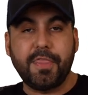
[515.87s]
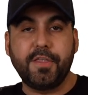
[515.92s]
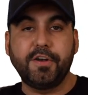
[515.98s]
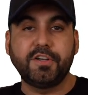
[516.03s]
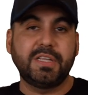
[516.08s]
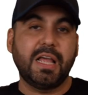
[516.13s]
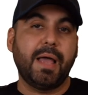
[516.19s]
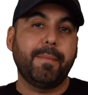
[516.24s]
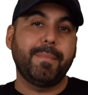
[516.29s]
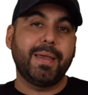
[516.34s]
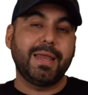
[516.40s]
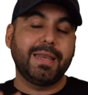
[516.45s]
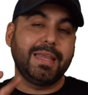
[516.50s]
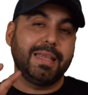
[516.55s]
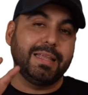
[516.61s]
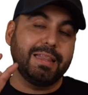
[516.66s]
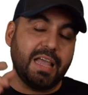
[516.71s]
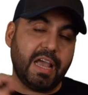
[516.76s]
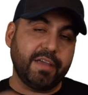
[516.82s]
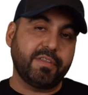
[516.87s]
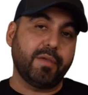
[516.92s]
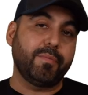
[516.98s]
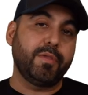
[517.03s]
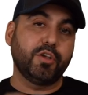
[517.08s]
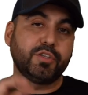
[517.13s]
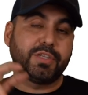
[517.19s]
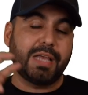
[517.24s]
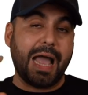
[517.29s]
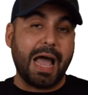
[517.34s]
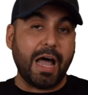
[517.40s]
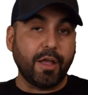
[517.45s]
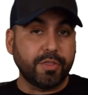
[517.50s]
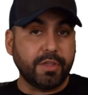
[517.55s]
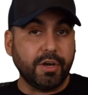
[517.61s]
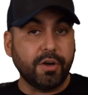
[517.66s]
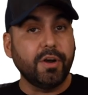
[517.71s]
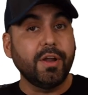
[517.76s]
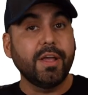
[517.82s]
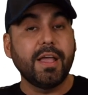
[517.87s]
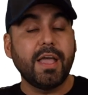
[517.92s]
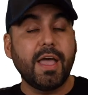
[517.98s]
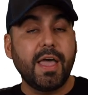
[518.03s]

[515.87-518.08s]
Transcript: There's not many lifetime deals out there